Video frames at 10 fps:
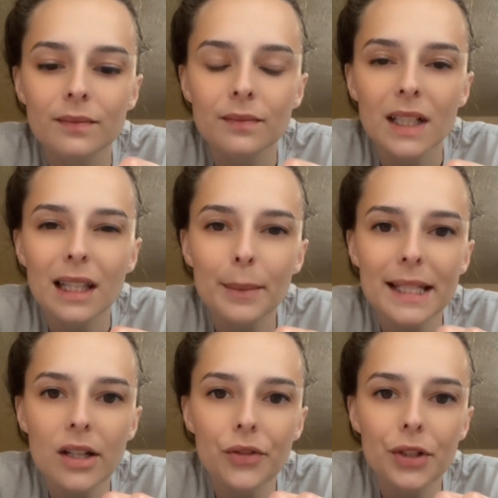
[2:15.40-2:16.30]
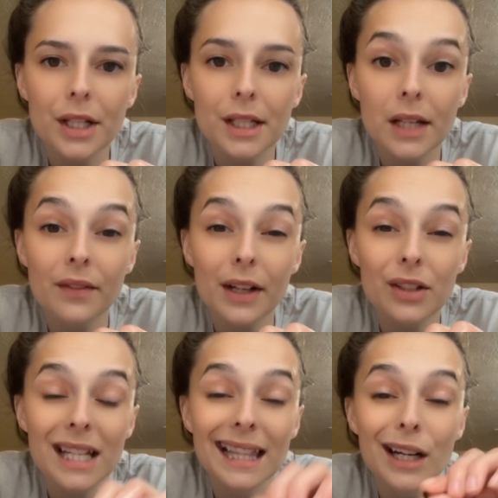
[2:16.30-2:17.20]
little bit softer than sunflower
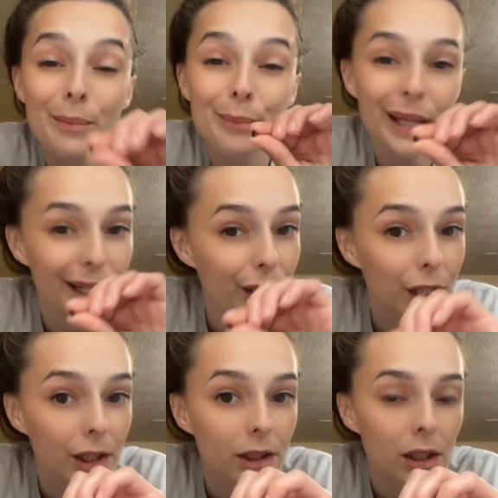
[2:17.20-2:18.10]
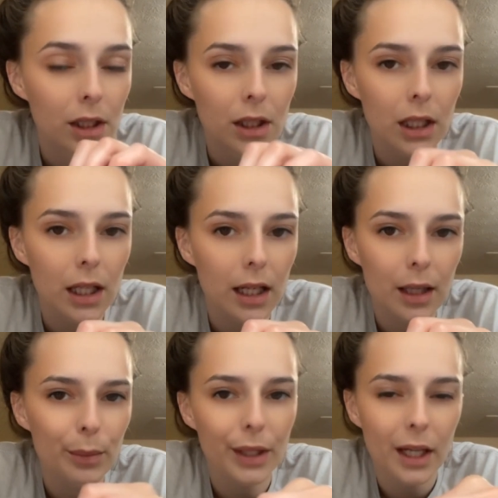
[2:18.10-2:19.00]
seed. They're bitter,
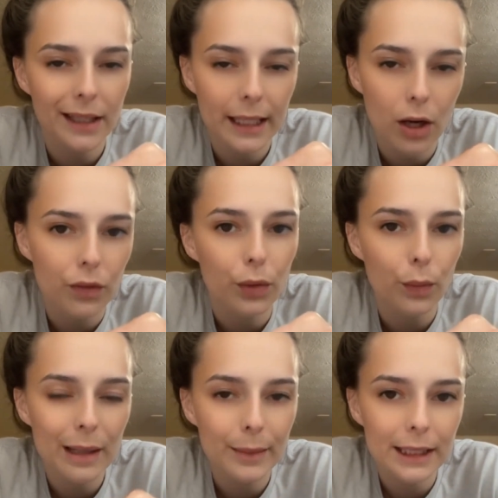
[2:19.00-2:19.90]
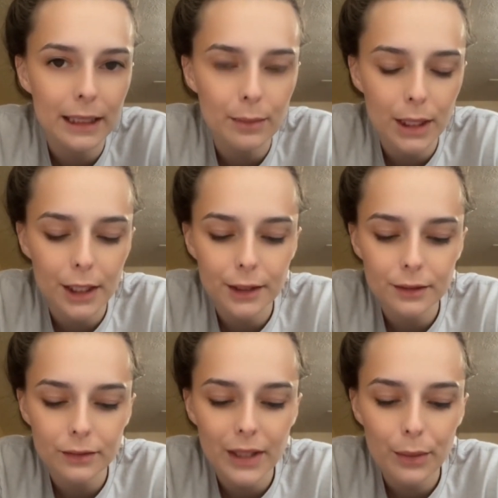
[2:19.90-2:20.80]
but not like overwhelmingly bitter.
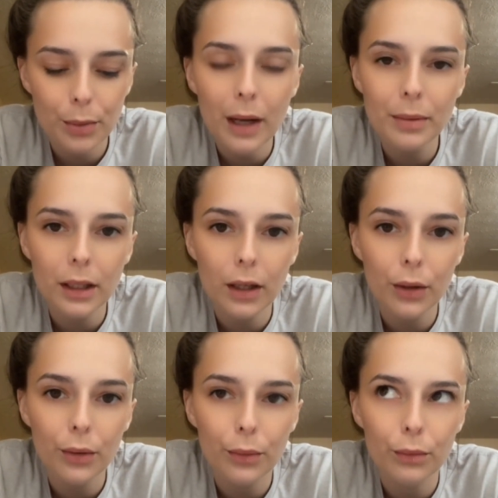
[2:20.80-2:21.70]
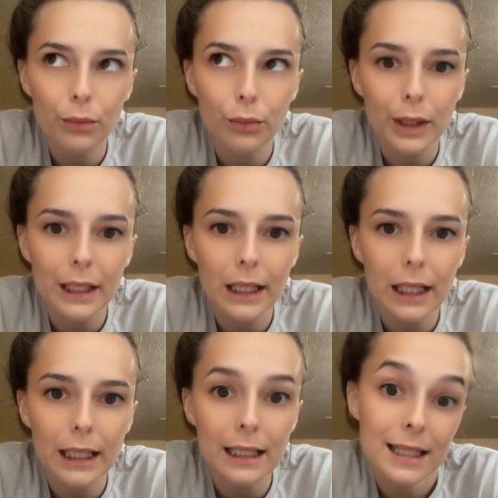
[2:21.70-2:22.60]
They would probably do really
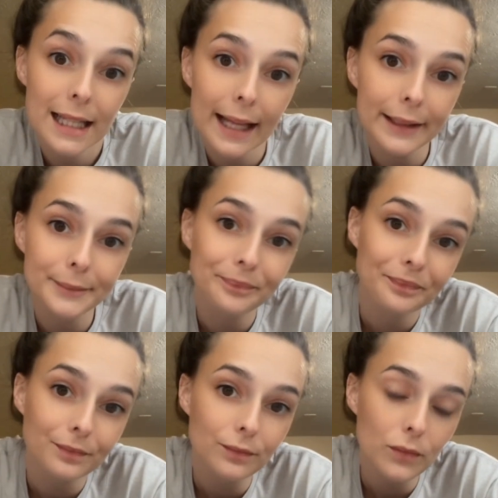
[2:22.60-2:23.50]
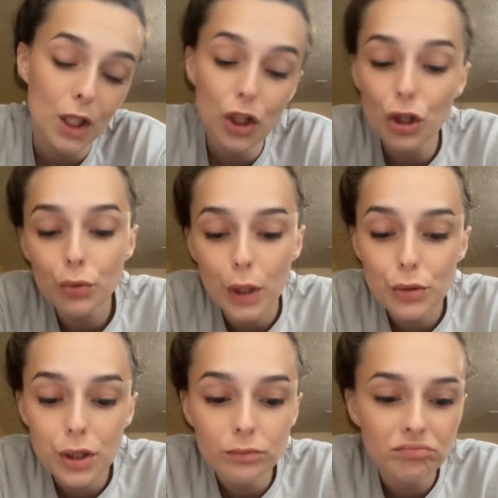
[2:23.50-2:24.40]
good in a salad. You could
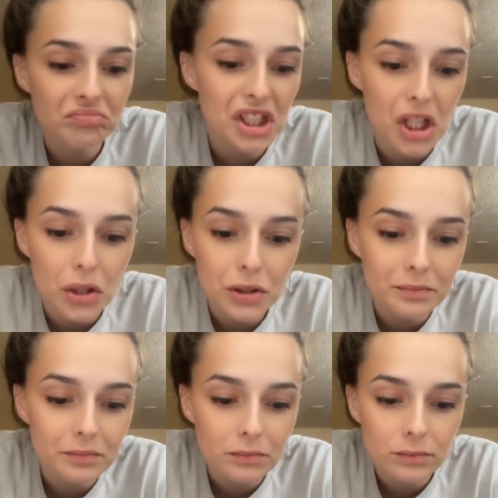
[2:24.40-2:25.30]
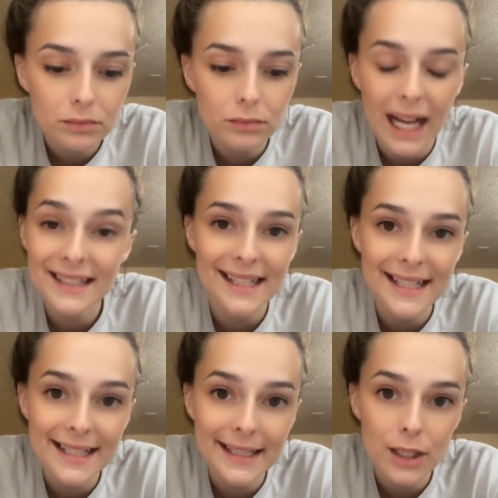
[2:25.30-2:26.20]
roast them, salt them, add
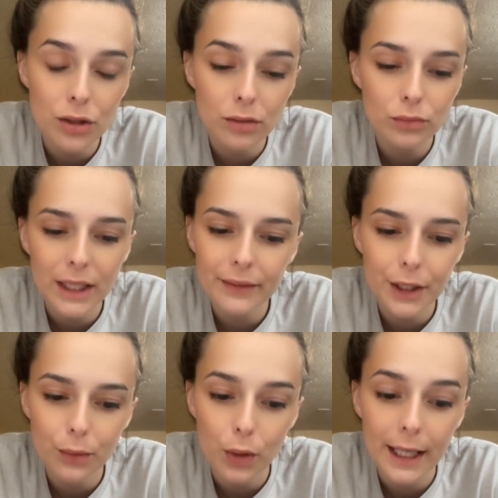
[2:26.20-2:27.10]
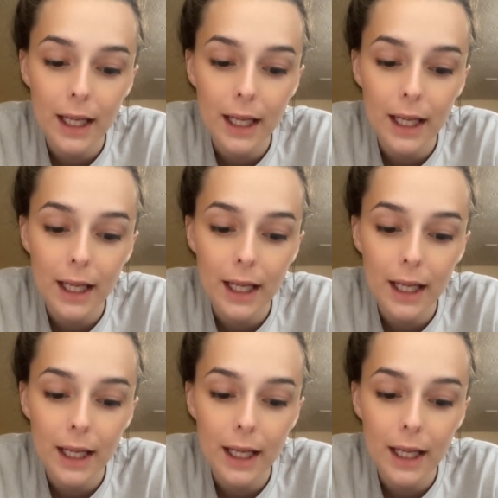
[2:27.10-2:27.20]
seasoning to them, whatever you want.